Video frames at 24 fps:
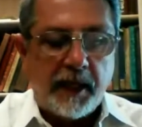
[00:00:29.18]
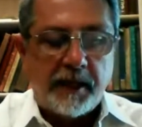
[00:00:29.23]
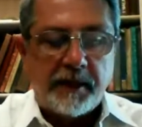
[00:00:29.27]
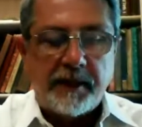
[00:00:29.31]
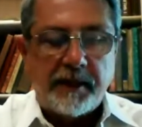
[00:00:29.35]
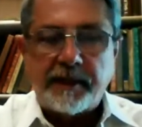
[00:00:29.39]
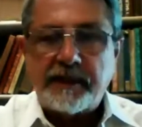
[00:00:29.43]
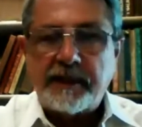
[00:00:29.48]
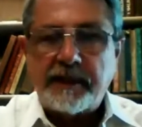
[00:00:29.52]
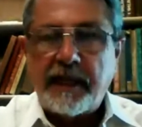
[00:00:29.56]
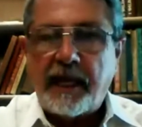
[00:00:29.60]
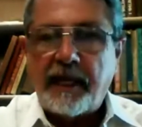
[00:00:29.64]

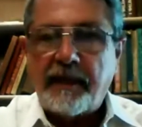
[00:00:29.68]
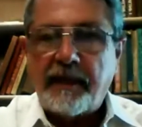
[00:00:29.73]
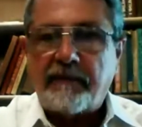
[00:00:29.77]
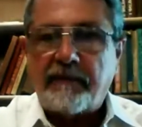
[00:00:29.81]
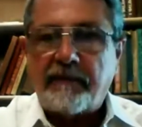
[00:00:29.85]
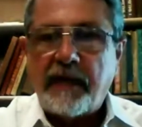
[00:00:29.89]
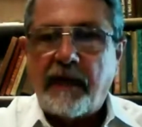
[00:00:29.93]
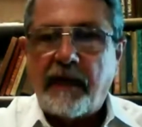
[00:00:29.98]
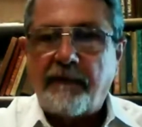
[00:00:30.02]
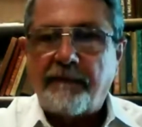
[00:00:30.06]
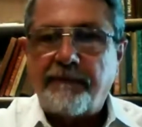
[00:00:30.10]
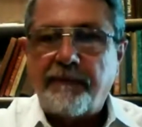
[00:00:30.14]
the state of
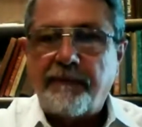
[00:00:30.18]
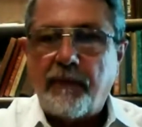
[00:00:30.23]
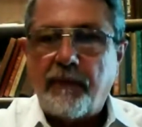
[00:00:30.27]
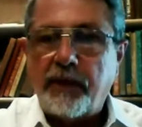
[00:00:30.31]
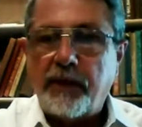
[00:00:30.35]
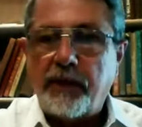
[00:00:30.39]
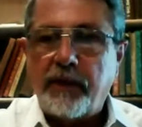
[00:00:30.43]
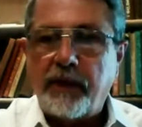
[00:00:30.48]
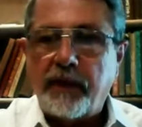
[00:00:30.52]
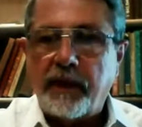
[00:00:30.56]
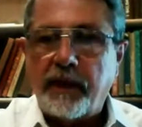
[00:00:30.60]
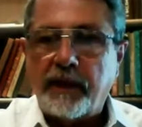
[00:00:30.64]

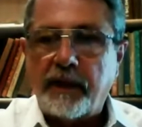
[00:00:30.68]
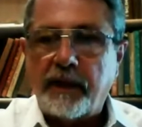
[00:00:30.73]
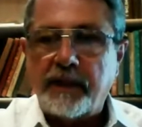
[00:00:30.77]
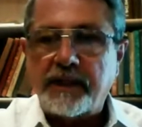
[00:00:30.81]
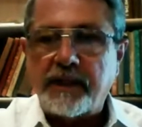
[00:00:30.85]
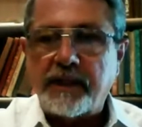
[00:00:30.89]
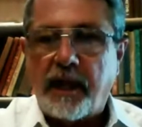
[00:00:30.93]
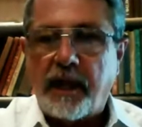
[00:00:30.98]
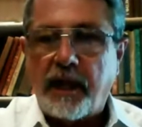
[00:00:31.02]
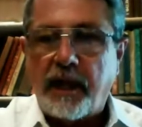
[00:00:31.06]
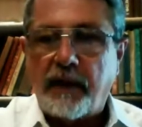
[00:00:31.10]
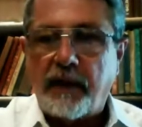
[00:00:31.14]
California in this
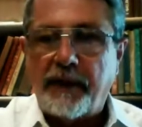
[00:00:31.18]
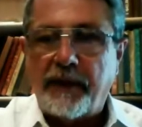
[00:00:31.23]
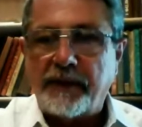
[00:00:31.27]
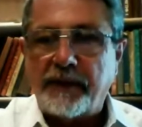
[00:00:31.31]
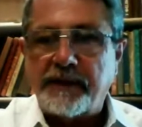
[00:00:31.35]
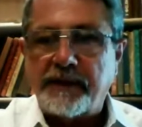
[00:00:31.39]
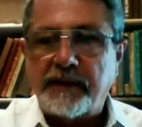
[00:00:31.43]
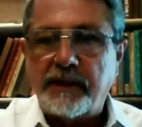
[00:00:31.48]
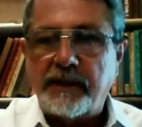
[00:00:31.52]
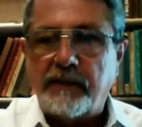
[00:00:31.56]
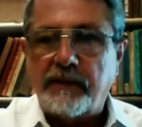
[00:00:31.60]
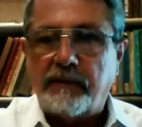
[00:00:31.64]
IRS
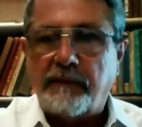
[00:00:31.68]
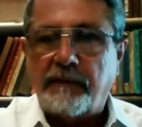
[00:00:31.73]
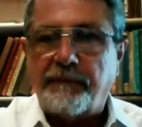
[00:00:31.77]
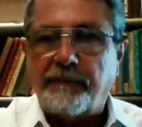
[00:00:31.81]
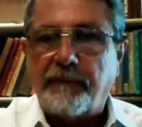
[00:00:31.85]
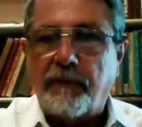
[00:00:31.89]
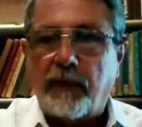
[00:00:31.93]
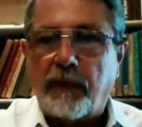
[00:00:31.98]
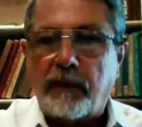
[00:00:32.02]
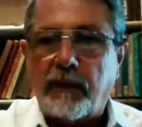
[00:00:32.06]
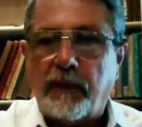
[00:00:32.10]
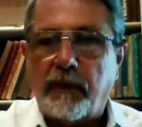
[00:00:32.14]
suit to
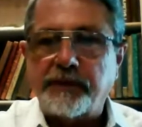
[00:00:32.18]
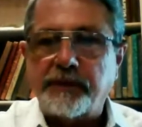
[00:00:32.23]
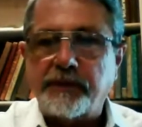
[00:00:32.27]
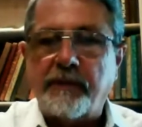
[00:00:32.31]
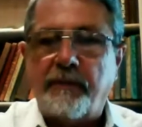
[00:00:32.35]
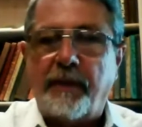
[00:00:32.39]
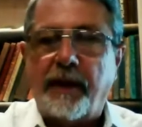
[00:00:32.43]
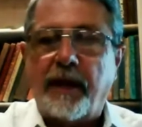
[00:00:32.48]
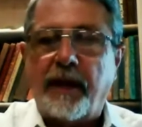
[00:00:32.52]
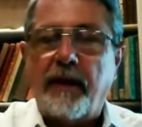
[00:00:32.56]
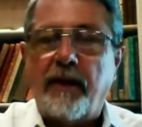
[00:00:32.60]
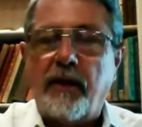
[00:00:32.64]
foreclose
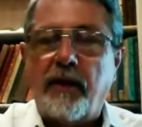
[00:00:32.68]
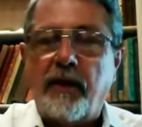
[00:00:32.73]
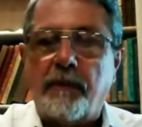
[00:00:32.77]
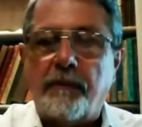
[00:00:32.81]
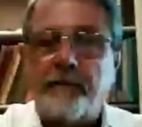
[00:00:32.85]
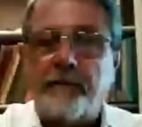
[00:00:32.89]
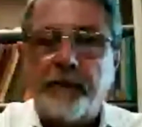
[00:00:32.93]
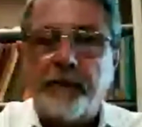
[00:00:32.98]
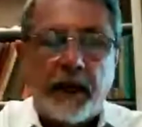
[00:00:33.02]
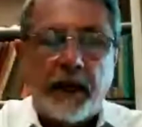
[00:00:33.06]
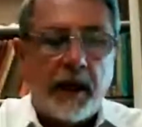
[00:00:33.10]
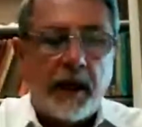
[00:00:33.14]
on my
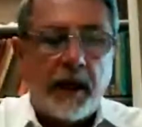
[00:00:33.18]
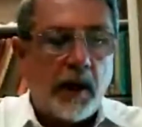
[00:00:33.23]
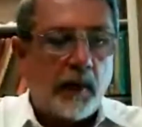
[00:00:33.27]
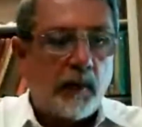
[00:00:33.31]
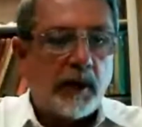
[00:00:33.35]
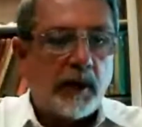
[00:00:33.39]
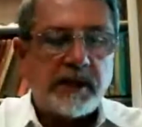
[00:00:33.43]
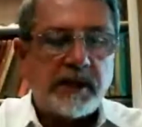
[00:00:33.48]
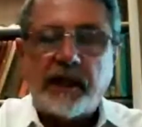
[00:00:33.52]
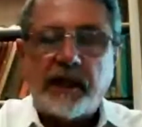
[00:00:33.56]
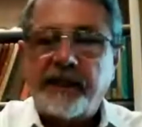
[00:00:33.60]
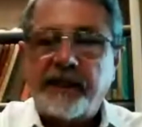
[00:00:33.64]
home
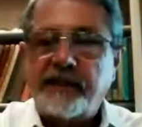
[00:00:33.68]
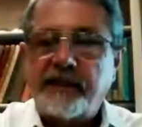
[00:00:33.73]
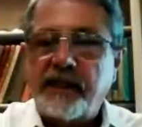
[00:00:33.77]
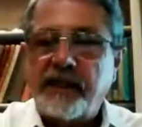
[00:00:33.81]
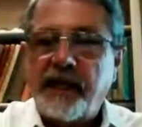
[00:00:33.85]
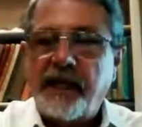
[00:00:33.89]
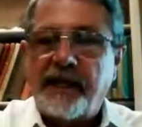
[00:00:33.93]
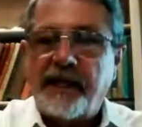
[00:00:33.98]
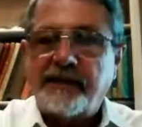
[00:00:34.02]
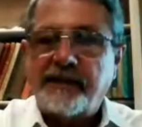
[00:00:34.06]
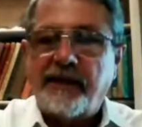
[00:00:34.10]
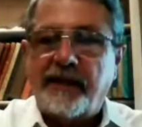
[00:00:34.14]
was
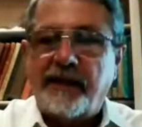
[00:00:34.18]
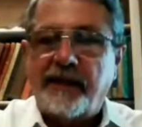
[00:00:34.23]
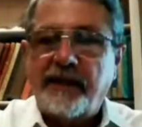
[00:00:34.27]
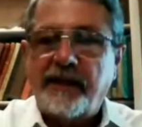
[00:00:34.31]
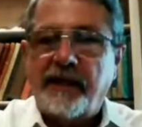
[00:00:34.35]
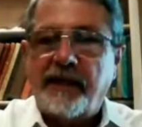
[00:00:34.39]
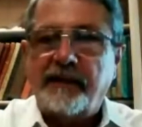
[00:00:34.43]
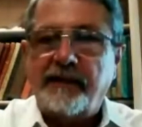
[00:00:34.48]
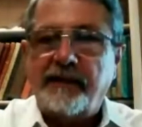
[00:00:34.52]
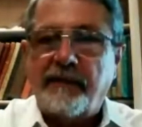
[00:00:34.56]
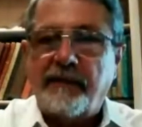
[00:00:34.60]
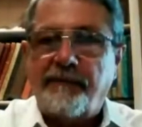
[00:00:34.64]
listed as a
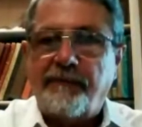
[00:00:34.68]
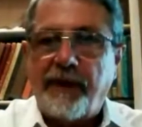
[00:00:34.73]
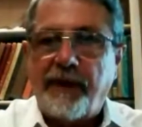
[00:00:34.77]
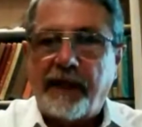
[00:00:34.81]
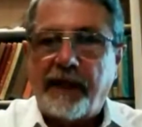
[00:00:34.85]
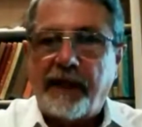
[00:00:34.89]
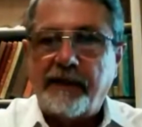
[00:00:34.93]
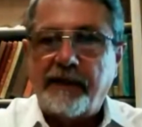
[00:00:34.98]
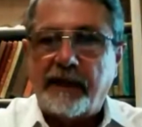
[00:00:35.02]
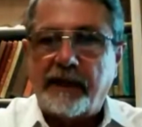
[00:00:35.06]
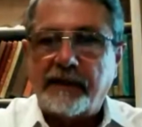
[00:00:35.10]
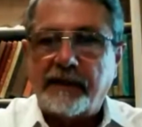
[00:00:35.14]

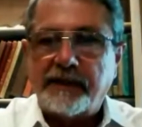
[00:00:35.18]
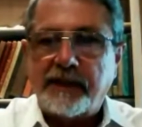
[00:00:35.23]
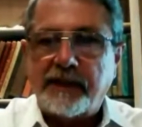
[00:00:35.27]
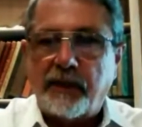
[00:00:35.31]
defendant.